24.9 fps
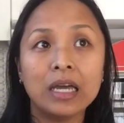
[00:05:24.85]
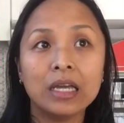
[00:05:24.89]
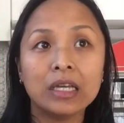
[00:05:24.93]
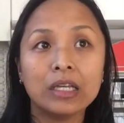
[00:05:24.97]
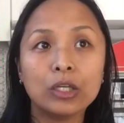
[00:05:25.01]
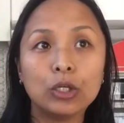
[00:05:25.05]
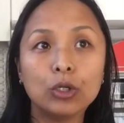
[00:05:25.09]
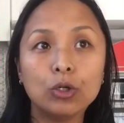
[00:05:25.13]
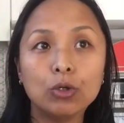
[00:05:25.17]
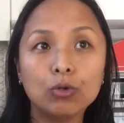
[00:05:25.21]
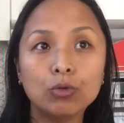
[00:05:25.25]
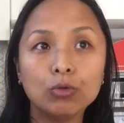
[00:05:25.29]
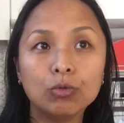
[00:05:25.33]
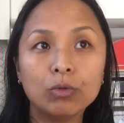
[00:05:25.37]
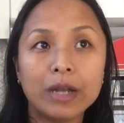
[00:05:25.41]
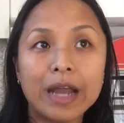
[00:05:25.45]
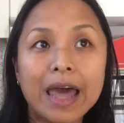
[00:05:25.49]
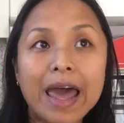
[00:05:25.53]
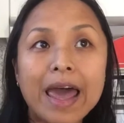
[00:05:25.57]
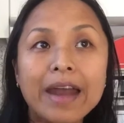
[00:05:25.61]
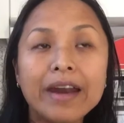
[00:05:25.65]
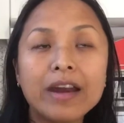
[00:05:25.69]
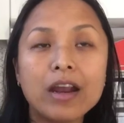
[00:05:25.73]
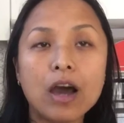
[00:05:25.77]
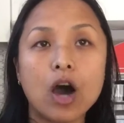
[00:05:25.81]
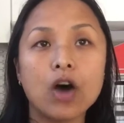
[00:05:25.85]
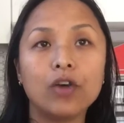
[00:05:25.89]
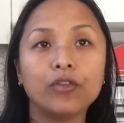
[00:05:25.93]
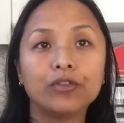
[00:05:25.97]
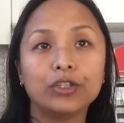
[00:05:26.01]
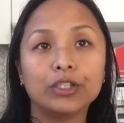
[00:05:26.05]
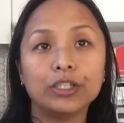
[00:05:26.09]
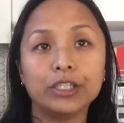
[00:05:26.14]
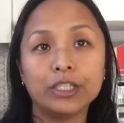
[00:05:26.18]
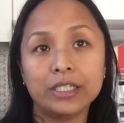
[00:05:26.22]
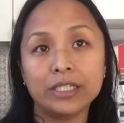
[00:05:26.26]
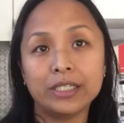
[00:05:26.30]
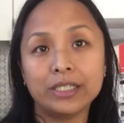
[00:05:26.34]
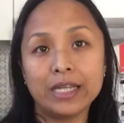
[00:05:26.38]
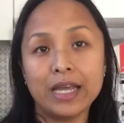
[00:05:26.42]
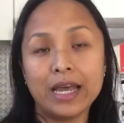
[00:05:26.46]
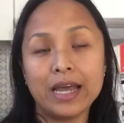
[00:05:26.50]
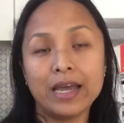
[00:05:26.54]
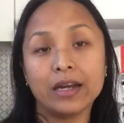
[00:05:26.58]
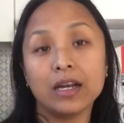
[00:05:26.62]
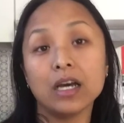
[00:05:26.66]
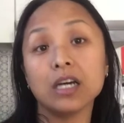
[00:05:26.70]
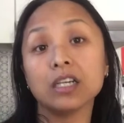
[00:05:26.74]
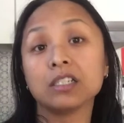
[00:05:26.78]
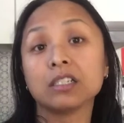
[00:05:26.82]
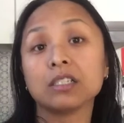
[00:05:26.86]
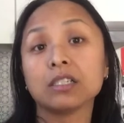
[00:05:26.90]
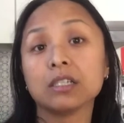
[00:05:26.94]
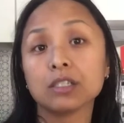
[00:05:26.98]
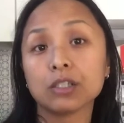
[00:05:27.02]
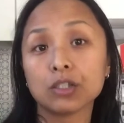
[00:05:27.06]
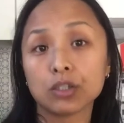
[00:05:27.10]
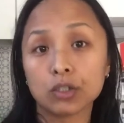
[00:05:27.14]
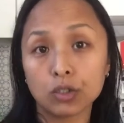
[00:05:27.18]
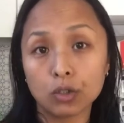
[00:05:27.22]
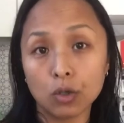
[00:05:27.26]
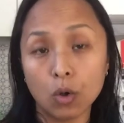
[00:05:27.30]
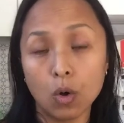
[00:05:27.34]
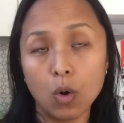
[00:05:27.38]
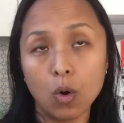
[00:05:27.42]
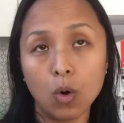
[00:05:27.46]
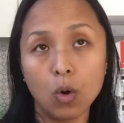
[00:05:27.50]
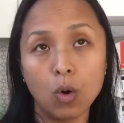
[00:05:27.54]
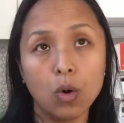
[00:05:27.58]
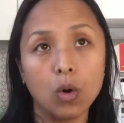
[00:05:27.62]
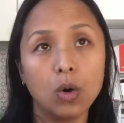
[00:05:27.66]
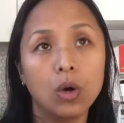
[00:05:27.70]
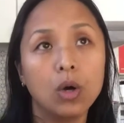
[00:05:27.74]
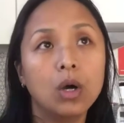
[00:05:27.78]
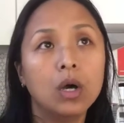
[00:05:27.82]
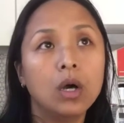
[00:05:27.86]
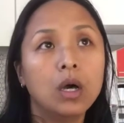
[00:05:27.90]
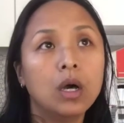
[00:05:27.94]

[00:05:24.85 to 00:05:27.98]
you then understand as a soul,